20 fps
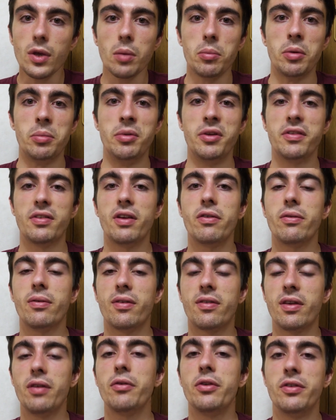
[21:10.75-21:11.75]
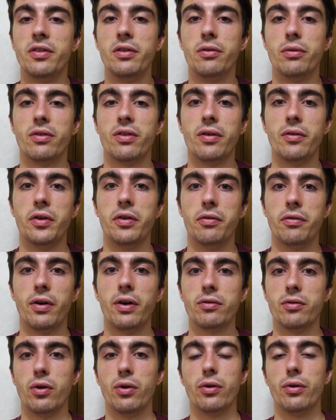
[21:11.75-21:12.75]
maybe $70 to
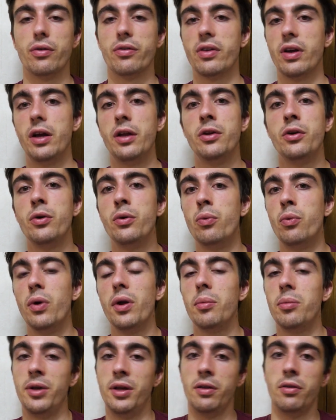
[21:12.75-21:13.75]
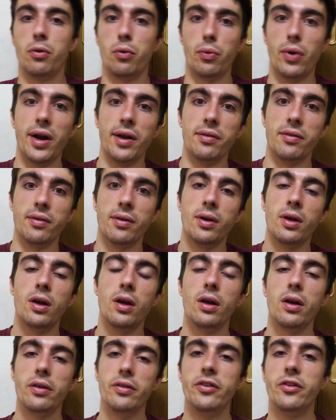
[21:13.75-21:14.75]
$75, and you will be in the red,
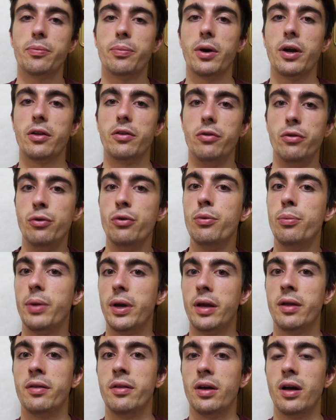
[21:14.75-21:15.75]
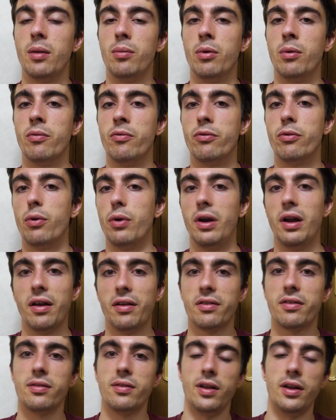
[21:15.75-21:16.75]
despite you paying the album for
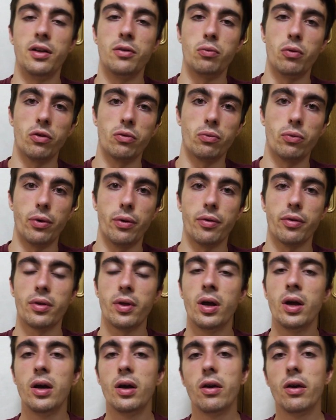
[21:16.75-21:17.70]
less than it was worth.